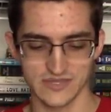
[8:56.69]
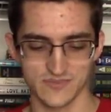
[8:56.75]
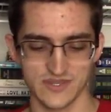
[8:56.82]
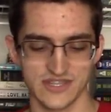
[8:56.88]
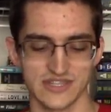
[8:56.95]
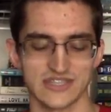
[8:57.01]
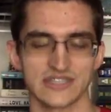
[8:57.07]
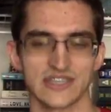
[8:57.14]
but
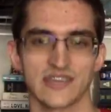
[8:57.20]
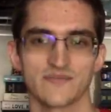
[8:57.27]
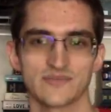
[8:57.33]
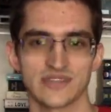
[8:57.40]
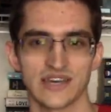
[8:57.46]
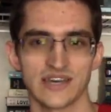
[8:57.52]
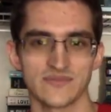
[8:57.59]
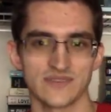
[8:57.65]
at the same
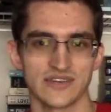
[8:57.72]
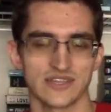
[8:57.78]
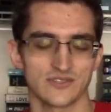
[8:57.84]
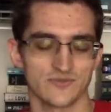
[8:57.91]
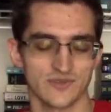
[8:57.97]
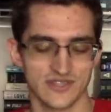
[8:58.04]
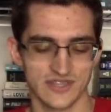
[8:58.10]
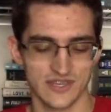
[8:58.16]
time, like, it's
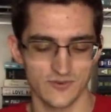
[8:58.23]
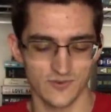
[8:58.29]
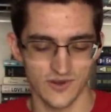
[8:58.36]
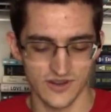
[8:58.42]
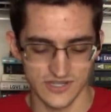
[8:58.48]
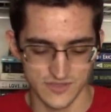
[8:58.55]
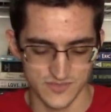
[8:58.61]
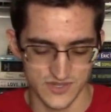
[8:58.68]
what they want.